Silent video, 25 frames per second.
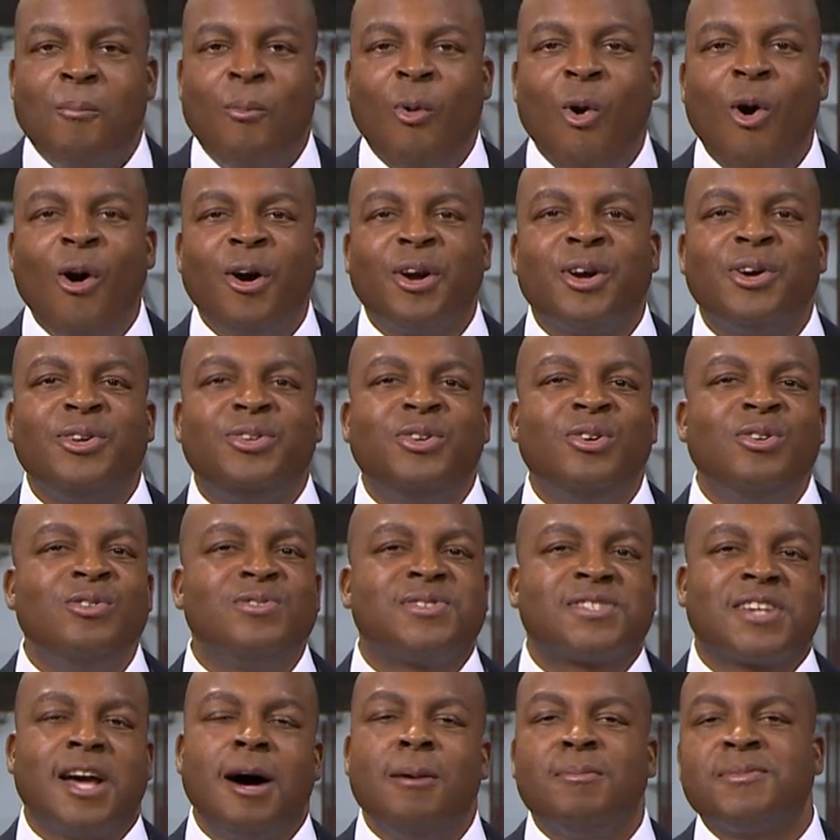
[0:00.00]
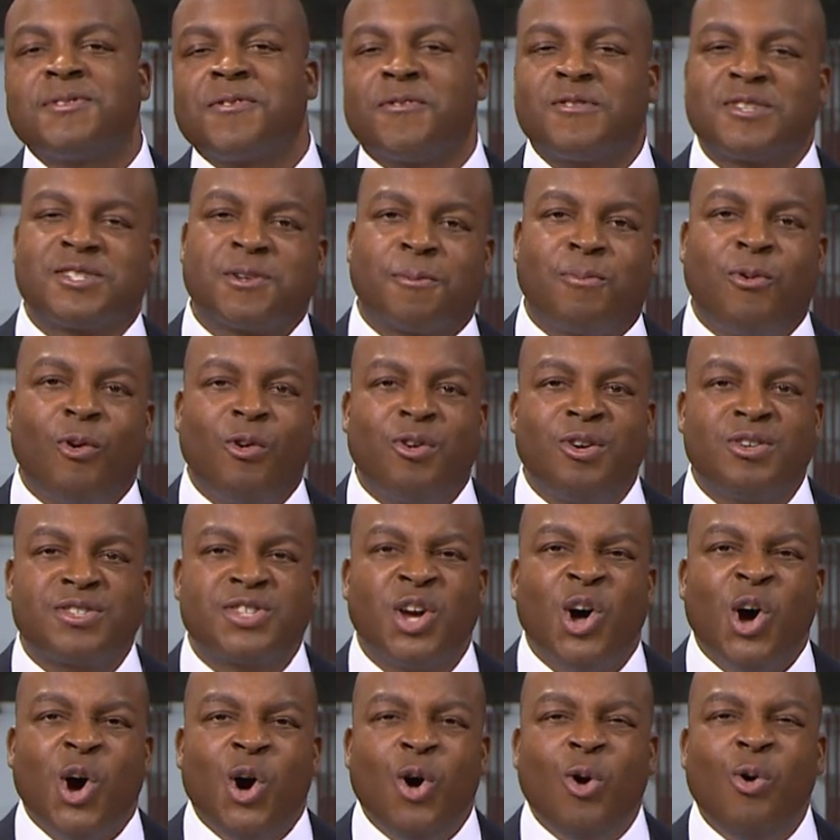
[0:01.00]
More good news comes for
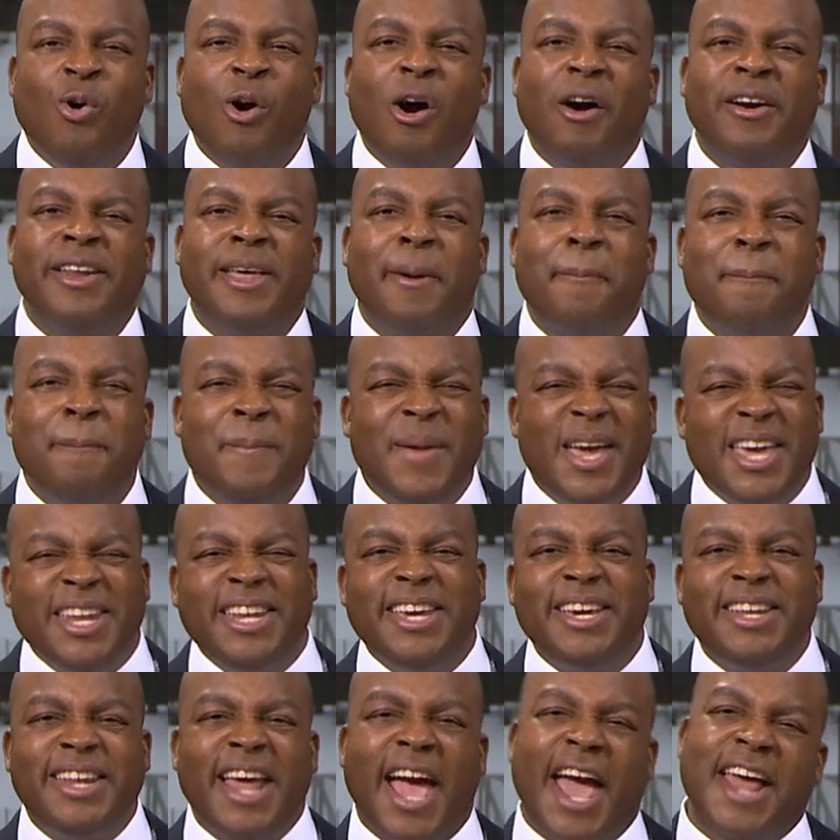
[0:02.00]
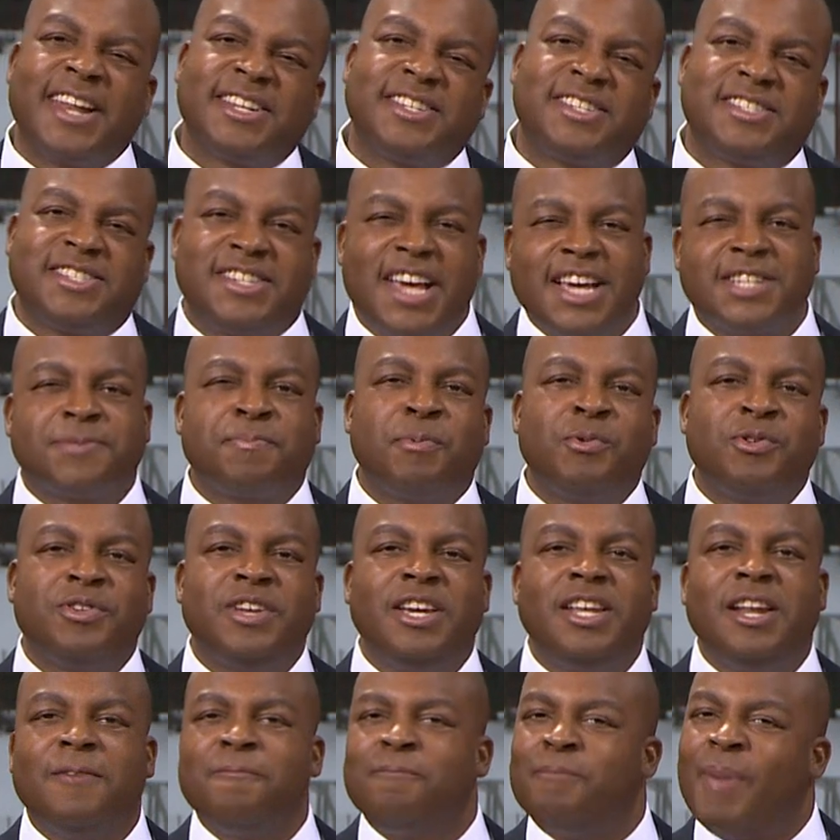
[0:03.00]
supporters who are in immediate and
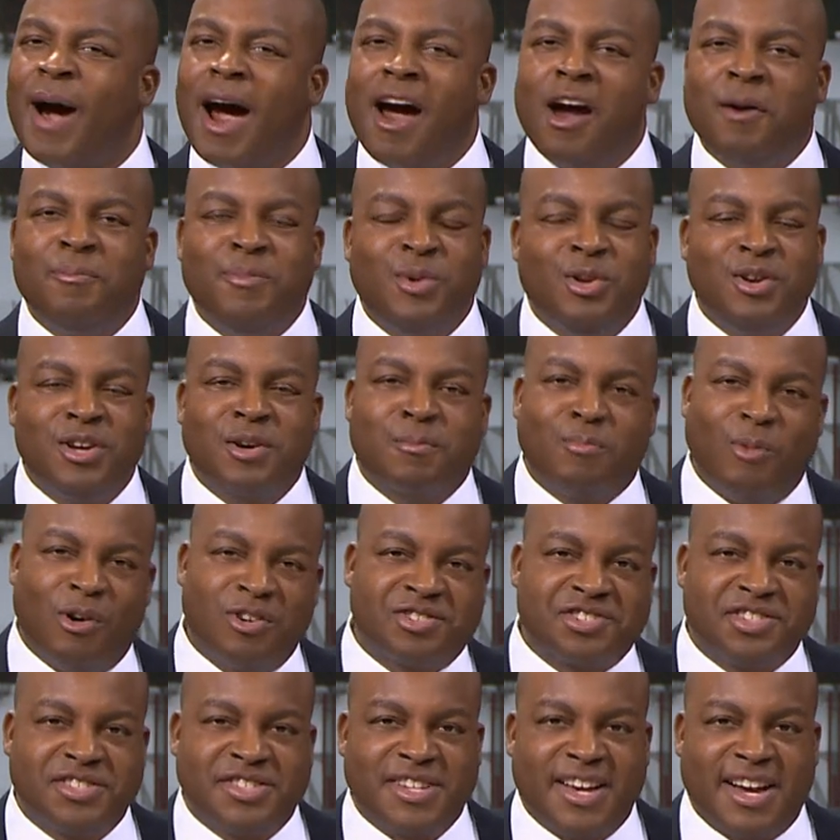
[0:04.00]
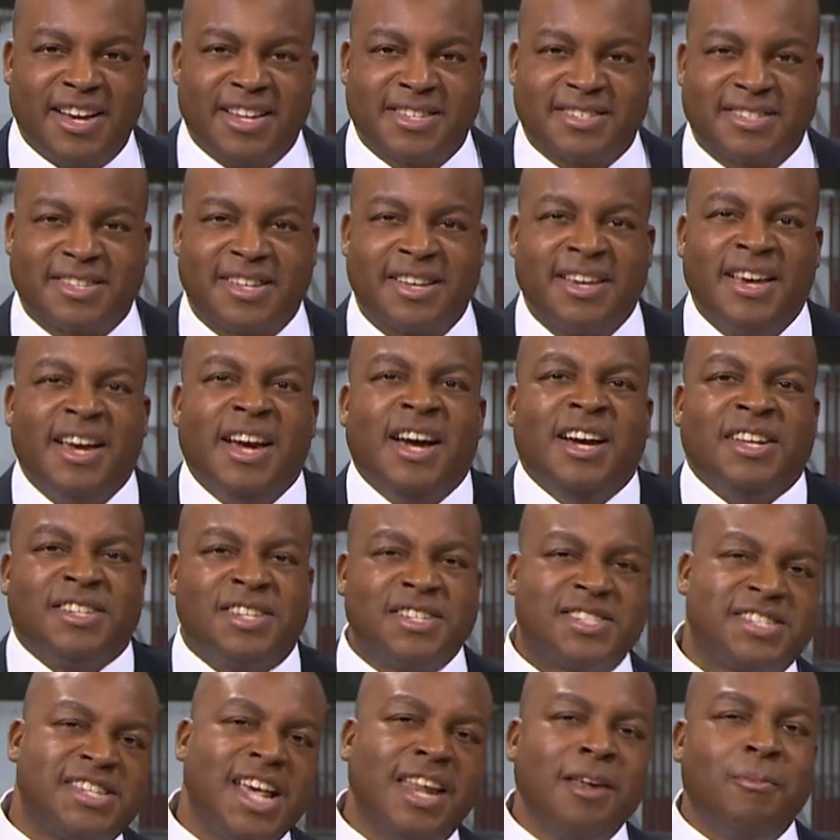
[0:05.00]
desperate need of Bayern Munich merchandise.
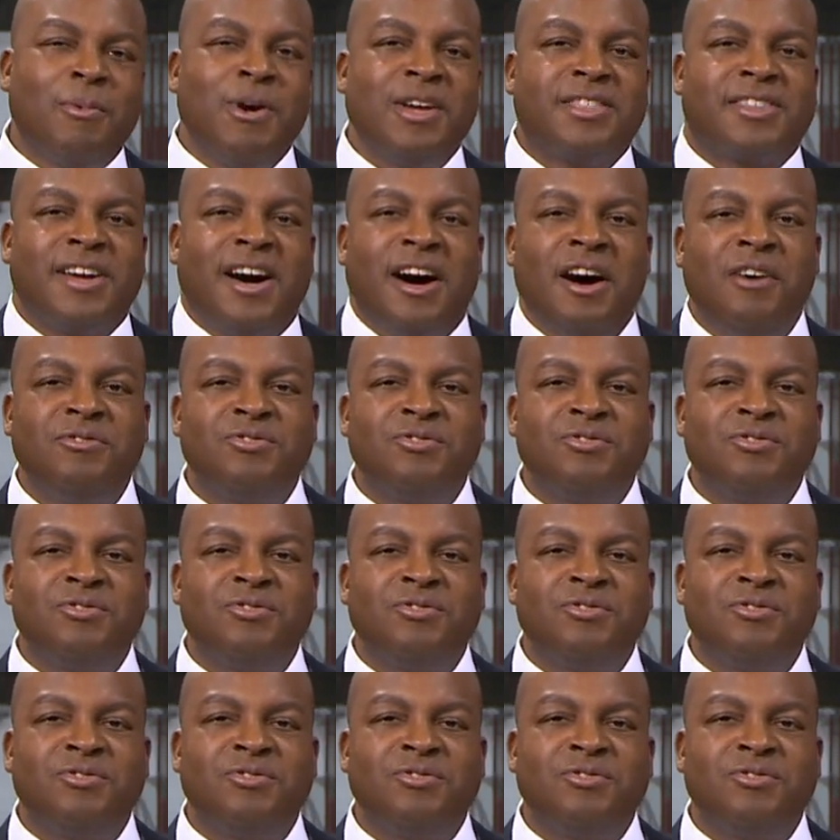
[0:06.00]
To celebrate